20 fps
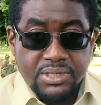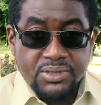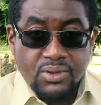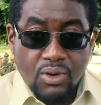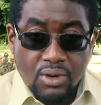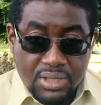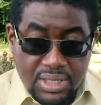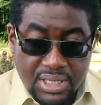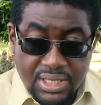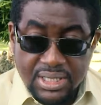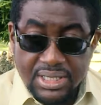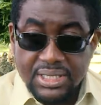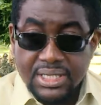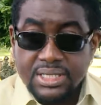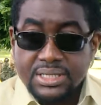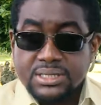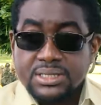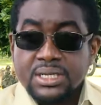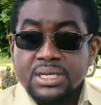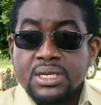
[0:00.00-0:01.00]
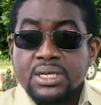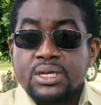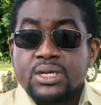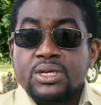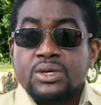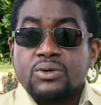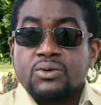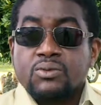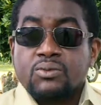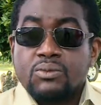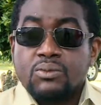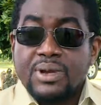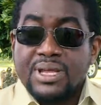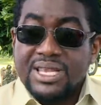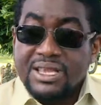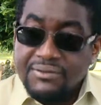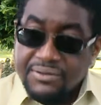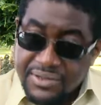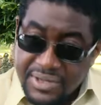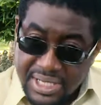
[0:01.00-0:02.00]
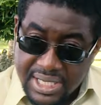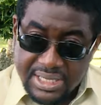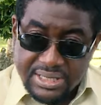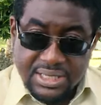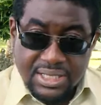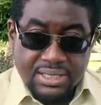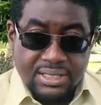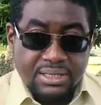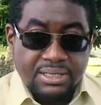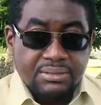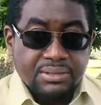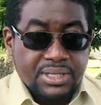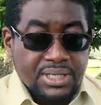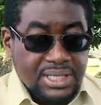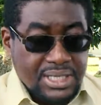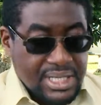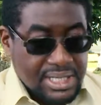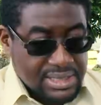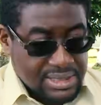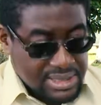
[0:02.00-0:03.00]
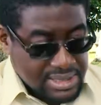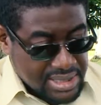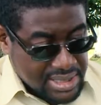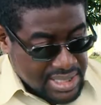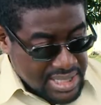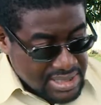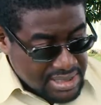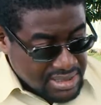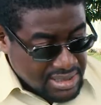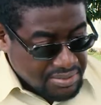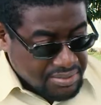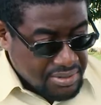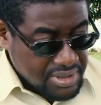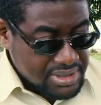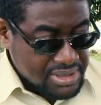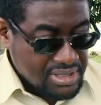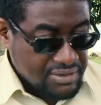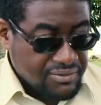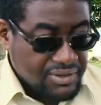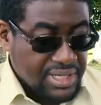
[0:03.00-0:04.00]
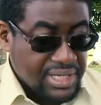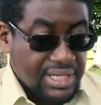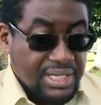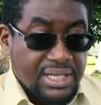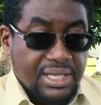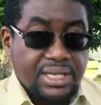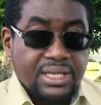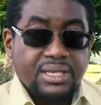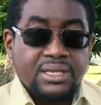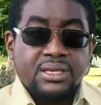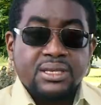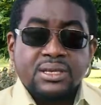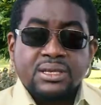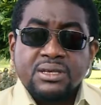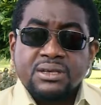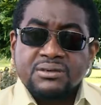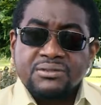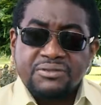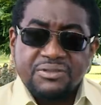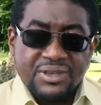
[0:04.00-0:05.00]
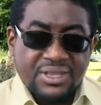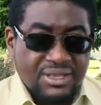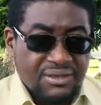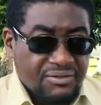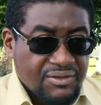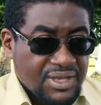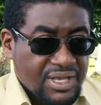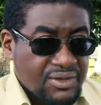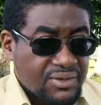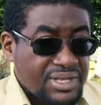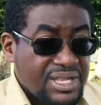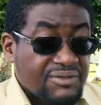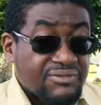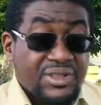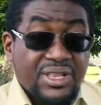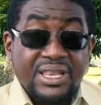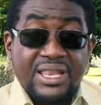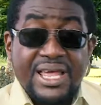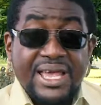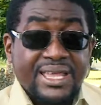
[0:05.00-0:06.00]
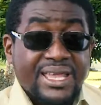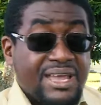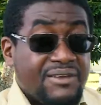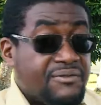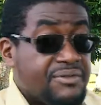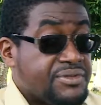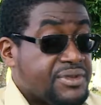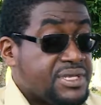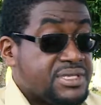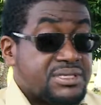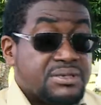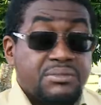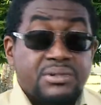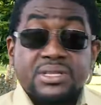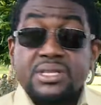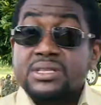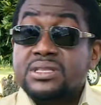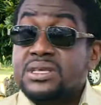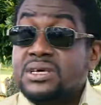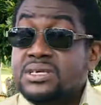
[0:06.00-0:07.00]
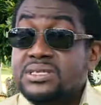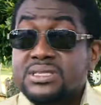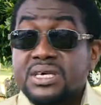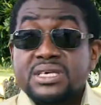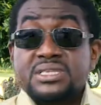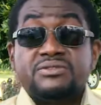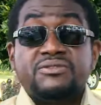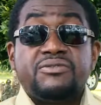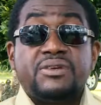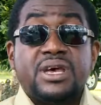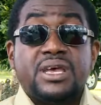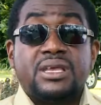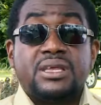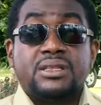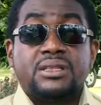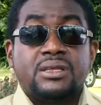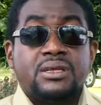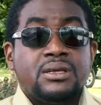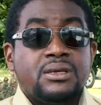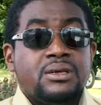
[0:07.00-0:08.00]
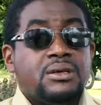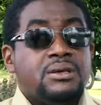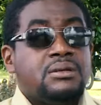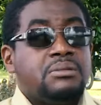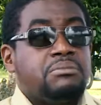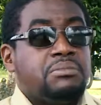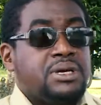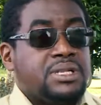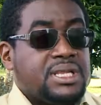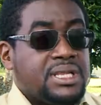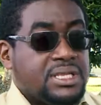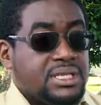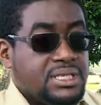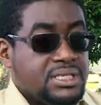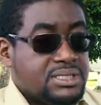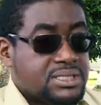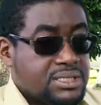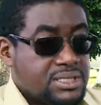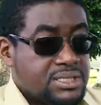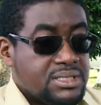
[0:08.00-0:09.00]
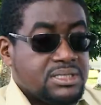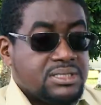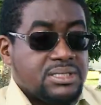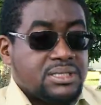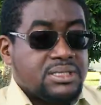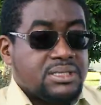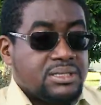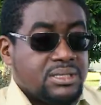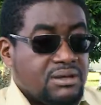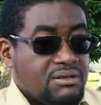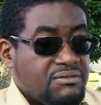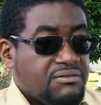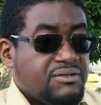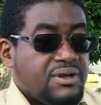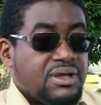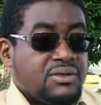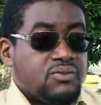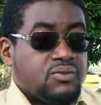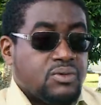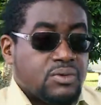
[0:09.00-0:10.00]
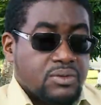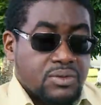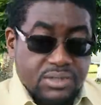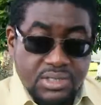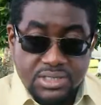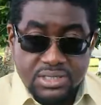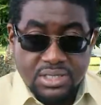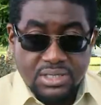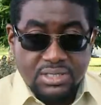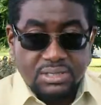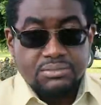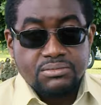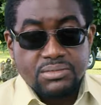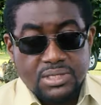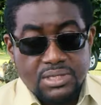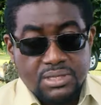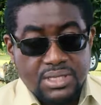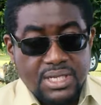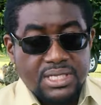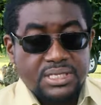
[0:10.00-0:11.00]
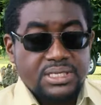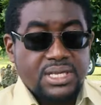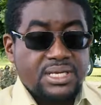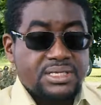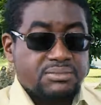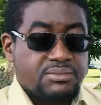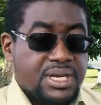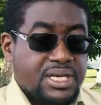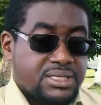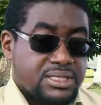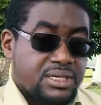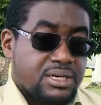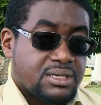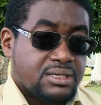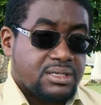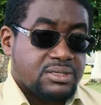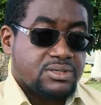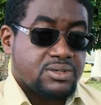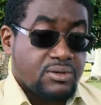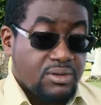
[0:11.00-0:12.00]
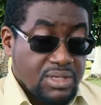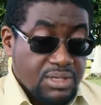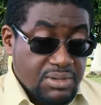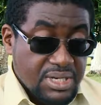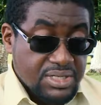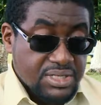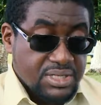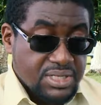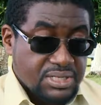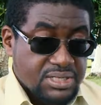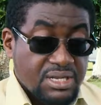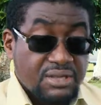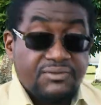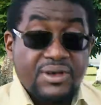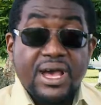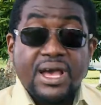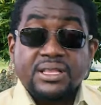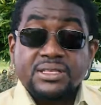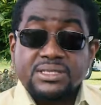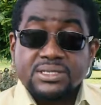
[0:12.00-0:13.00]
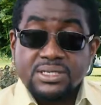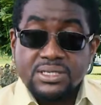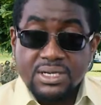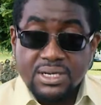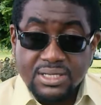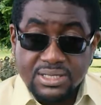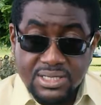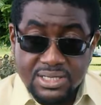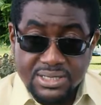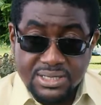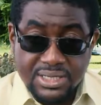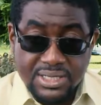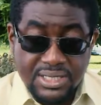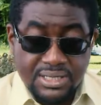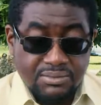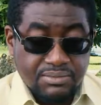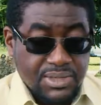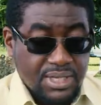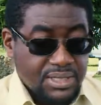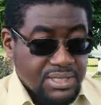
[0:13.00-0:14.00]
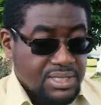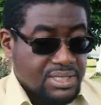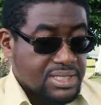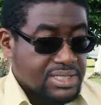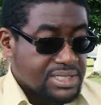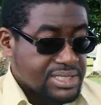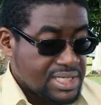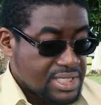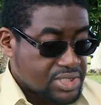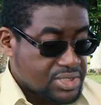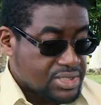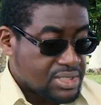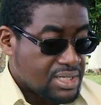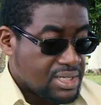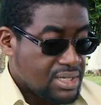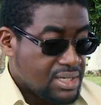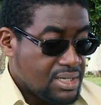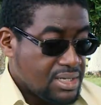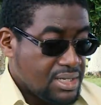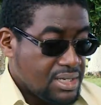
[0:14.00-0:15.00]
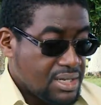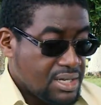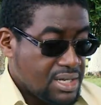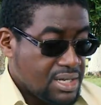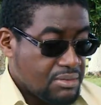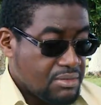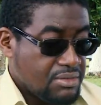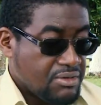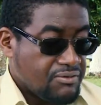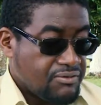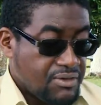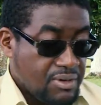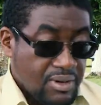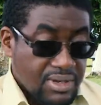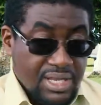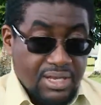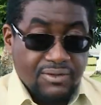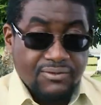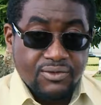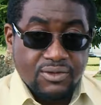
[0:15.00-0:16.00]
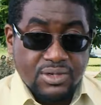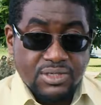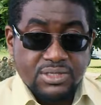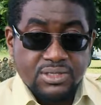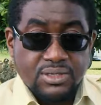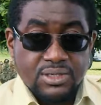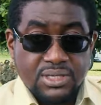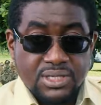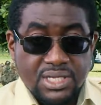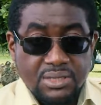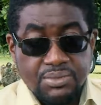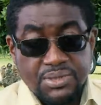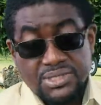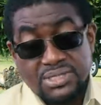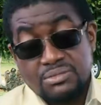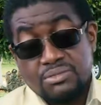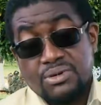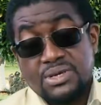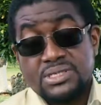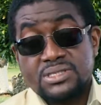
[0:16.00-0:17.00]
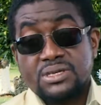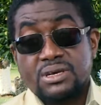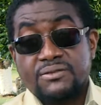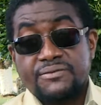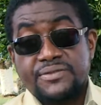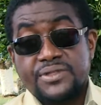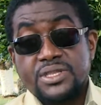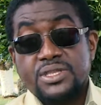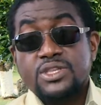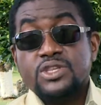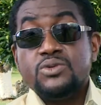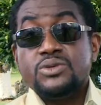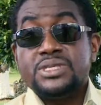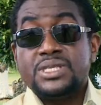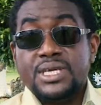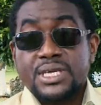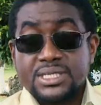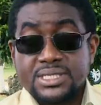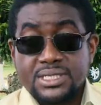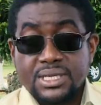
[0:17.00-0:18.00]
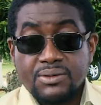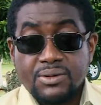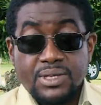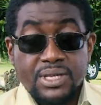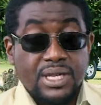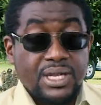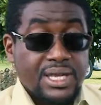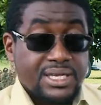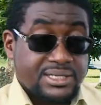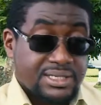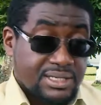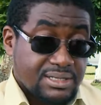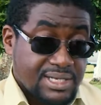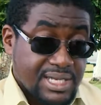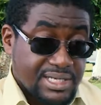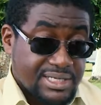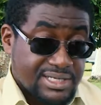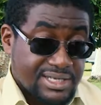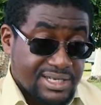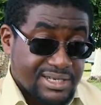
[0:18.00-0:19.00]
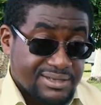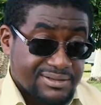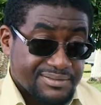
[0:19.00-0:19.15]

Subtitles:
all the leaders, when everything is settled, let's get to the process of healing, forgiving. You don't have to like everything somebody does, that's fine. But at least learn to love and work with each other. That's my take on it. So all the best to yourself and to the other slates. Moving forward, and of course they're going to keep us abreast of the new date. We're looking at next year,